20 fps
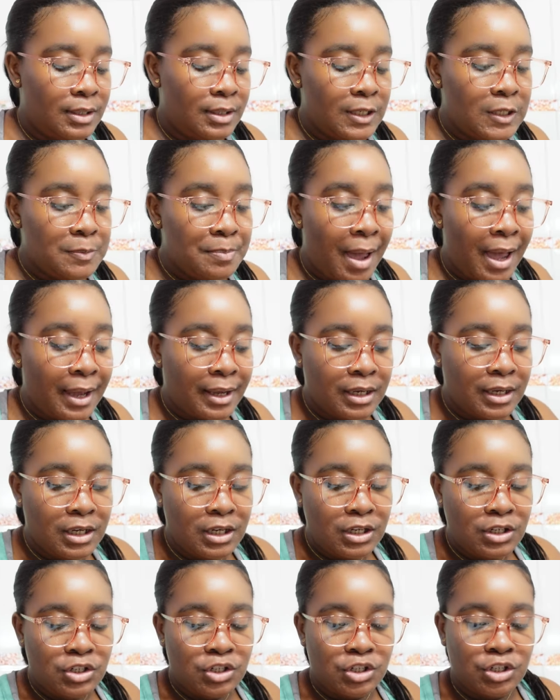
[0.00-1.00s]
this
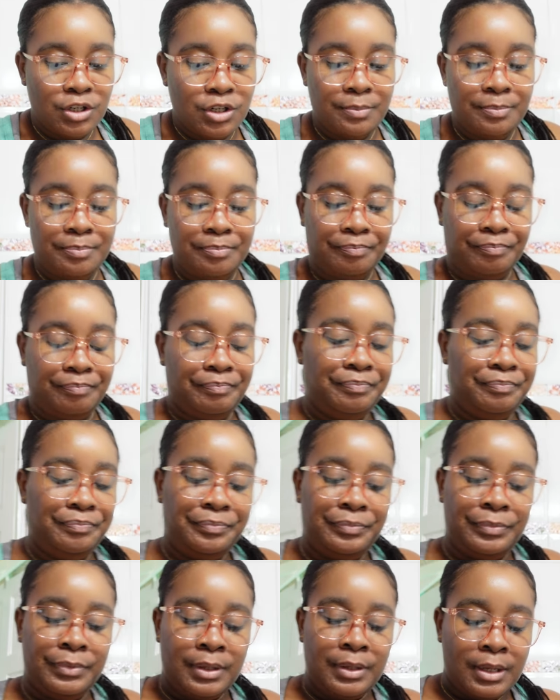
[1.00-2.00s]
package,
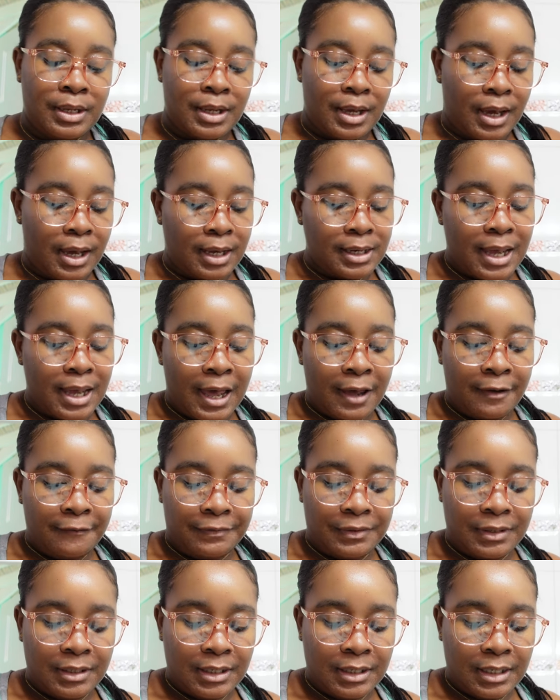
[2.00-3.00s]
I have
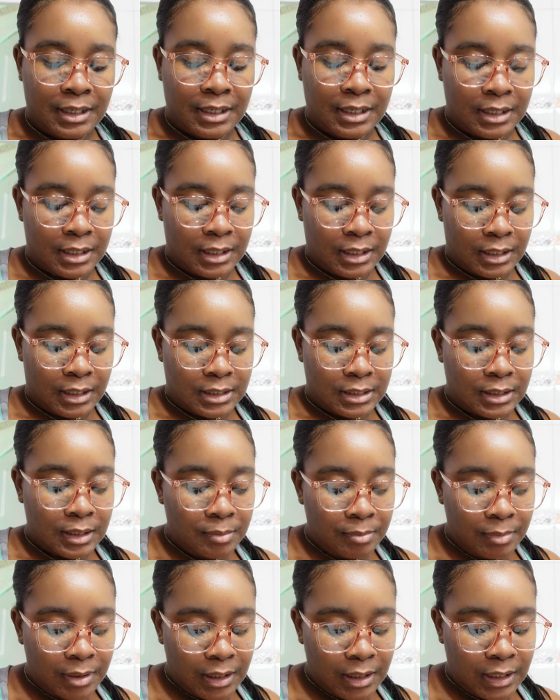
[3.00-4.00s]
the
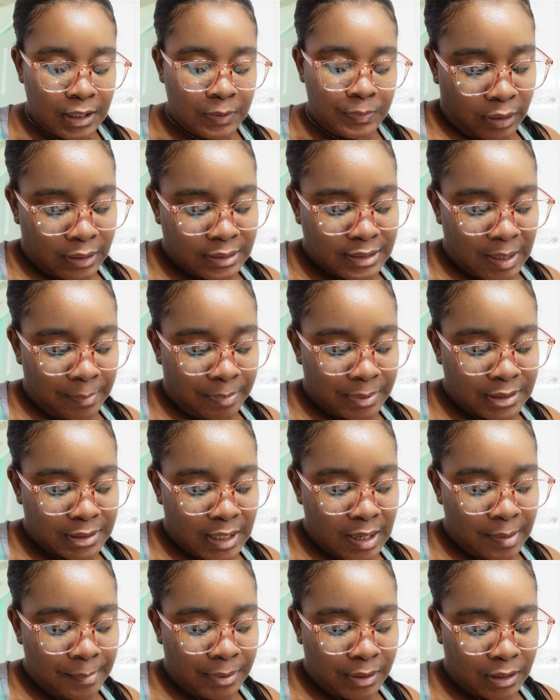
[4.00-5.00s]
niacinamide. It's
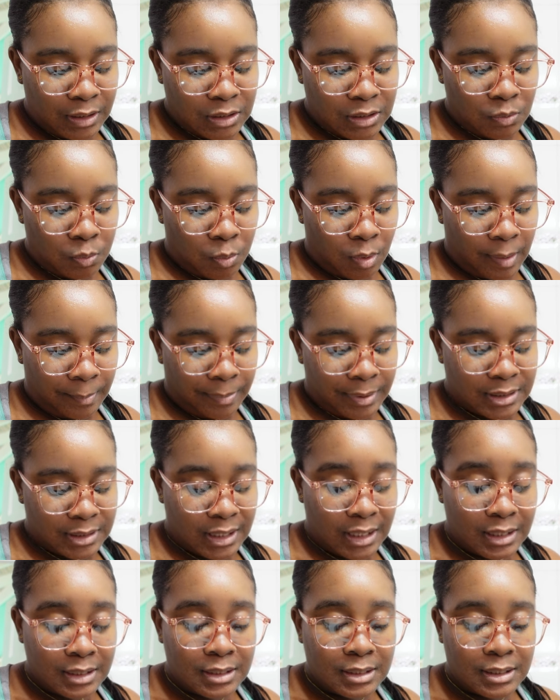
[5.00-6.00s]
10% plus
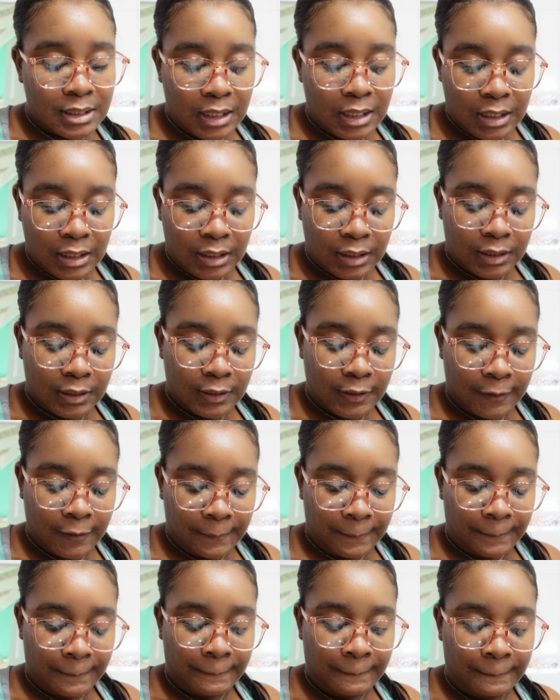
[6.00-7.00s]
1% zinc.
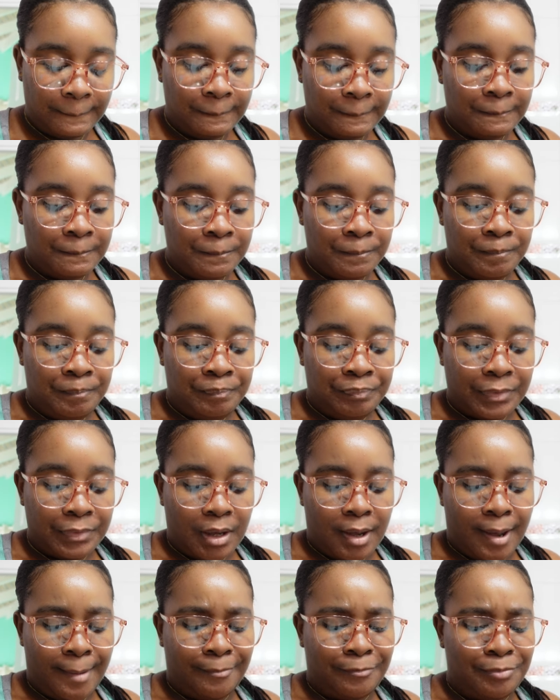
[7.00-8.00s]

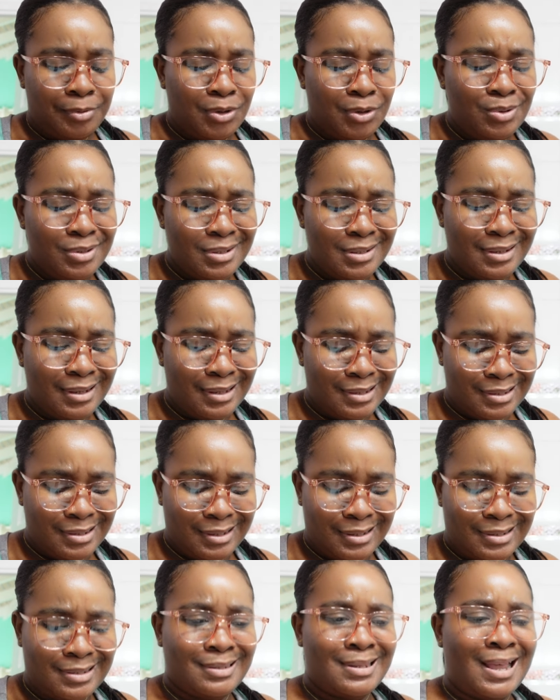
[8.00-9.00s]
I've been using this
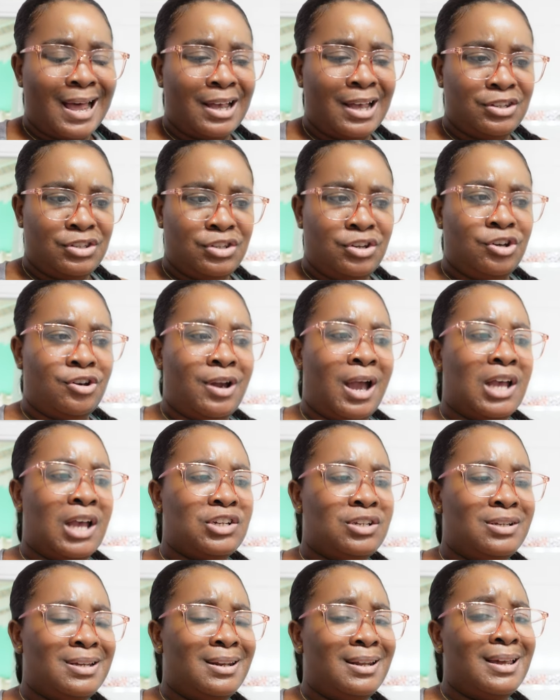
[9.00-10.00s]
since last year
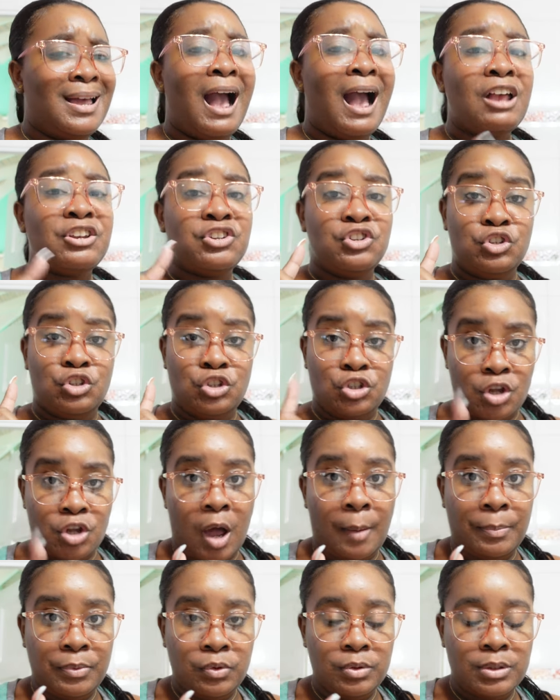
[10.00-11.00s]
actually, and I actually
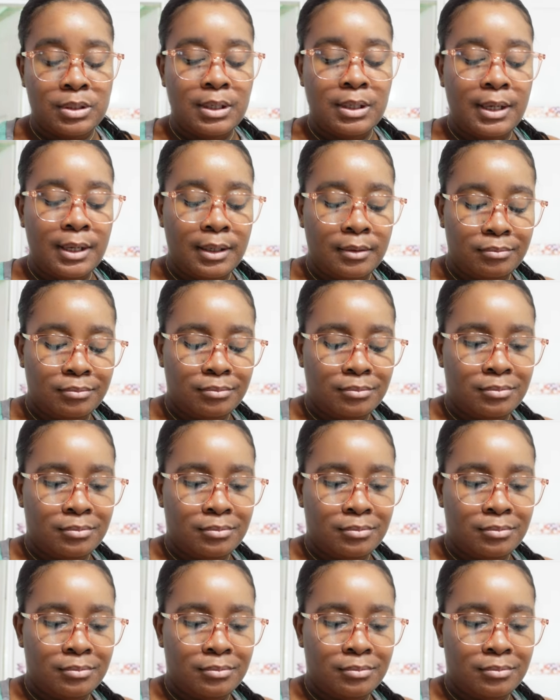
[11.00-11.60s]
stopped using it.